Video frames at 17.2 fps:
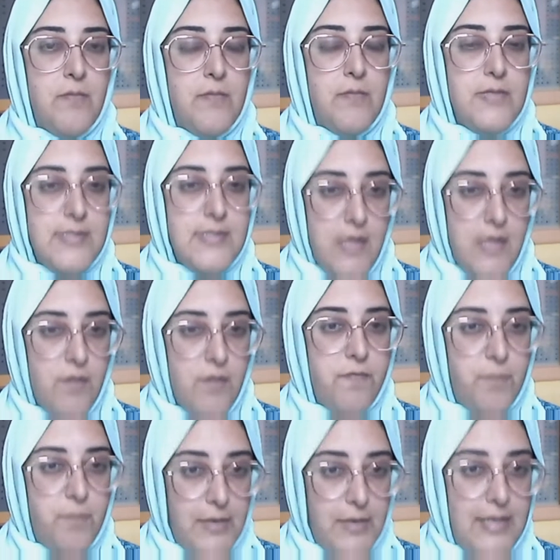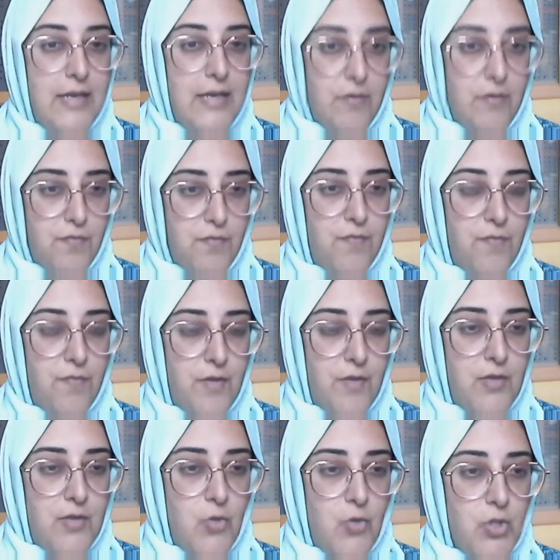self-belief,
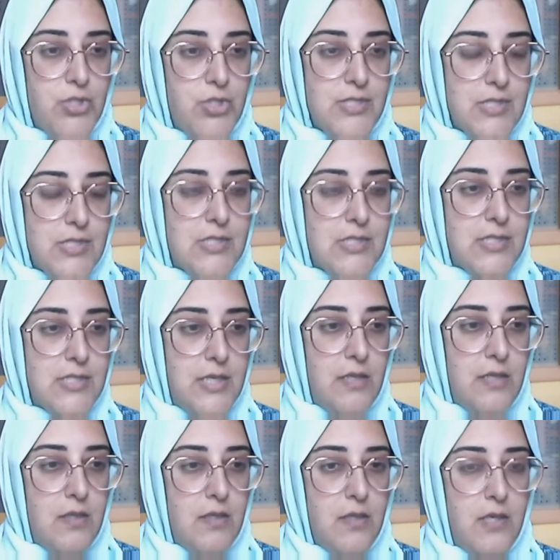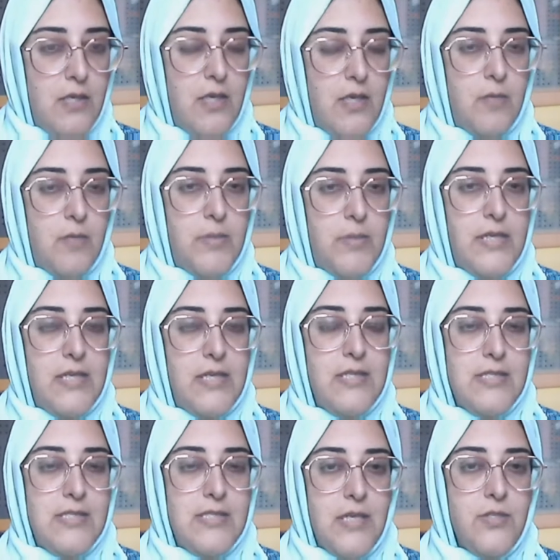not just the skill, but that
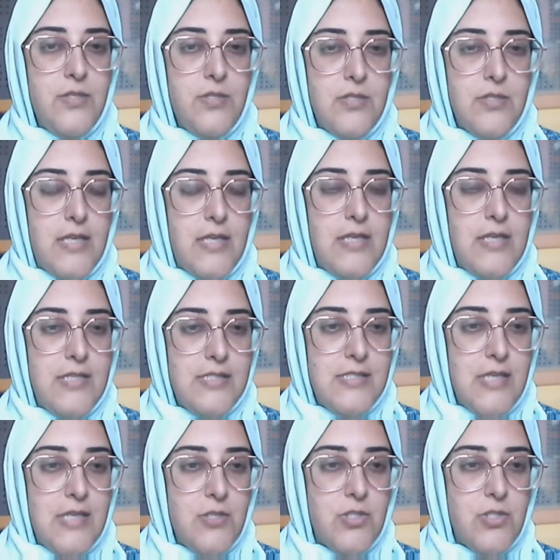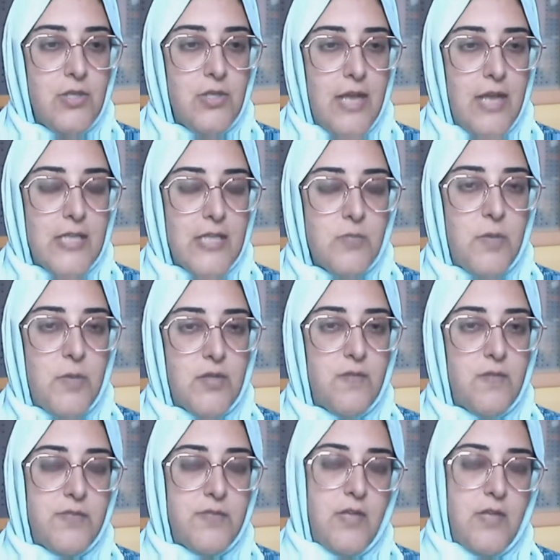essential aspect
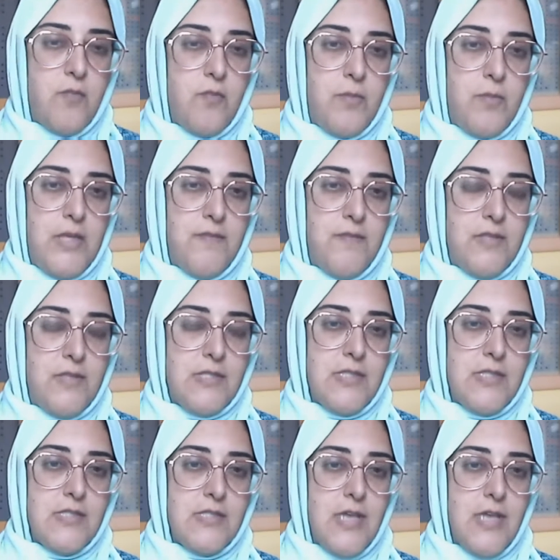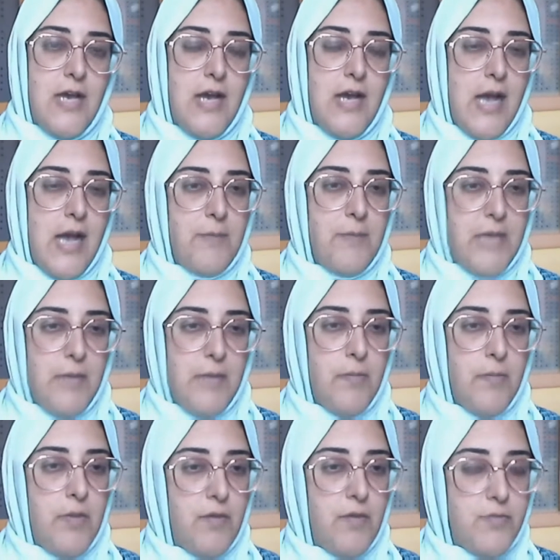of self-belief that says, I'm
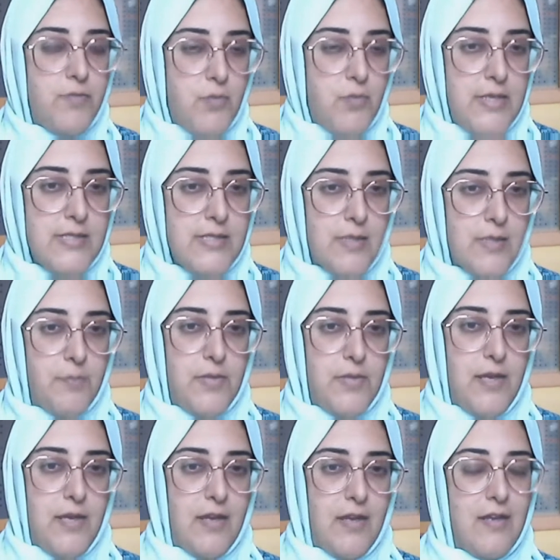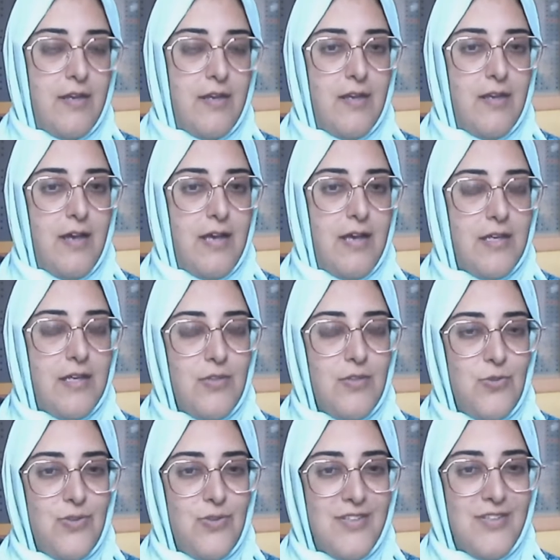capable of doing something. I can
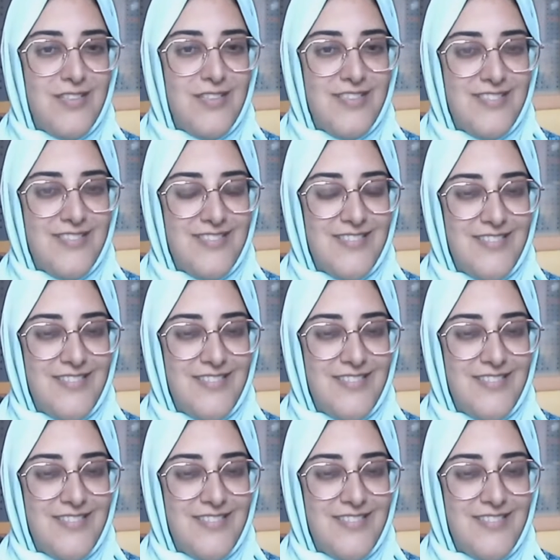do this.